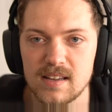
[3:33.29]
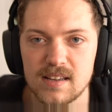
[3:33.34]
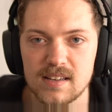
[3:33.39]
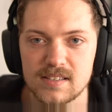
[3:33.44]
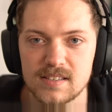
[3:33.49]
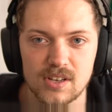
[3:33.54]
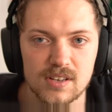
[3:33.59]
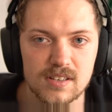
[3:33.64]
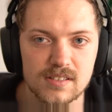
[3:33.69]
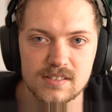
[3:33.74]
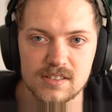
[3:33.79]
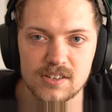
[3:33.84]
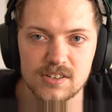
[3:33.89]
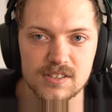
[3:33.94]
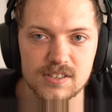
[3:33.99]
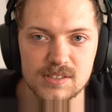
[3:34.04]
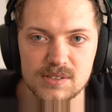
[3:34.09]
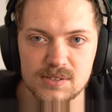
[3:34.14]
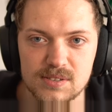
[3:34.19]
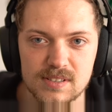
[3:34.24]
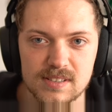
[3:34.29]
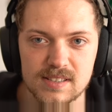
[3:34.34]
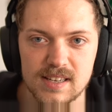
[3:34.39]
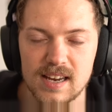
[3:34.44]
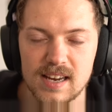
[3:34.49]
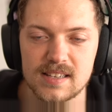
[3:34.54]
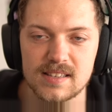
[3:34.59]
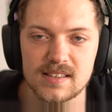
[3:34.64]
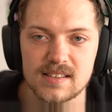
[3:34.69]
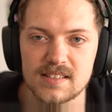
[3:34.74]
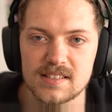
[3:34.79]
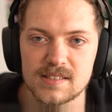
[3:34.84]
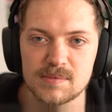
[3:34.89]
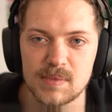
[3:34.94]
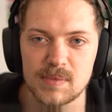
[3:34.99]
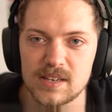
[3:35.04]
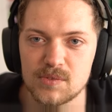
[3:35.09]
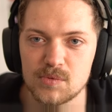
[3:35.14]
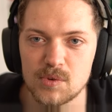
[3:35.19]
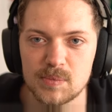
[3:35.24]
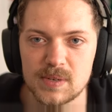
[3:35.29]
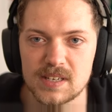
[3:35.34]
SolidStart is using that, it doesn't mean it will